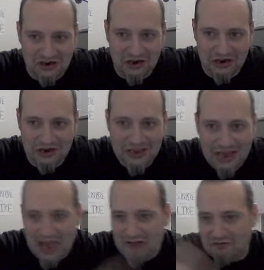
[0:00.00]
on
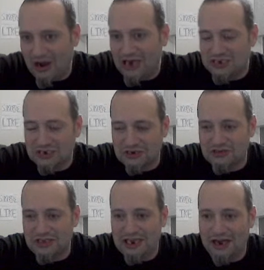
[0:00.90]
and forgot to turn
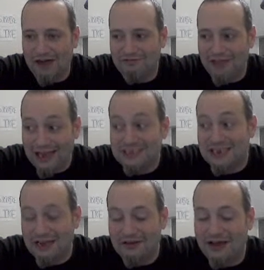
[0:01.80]
the heat off. I
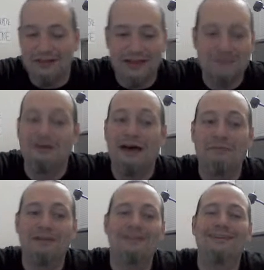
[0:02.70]
think that's
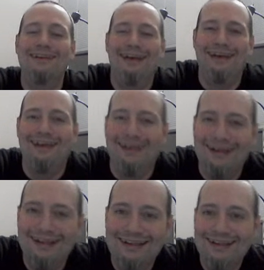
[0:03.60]
what
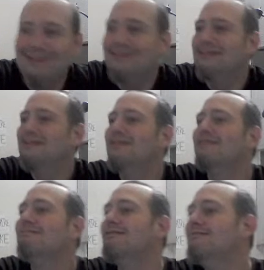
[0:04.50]
happened.
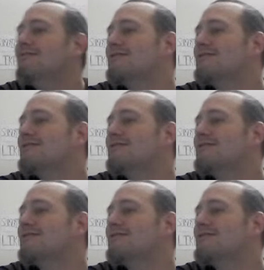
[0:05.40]
What was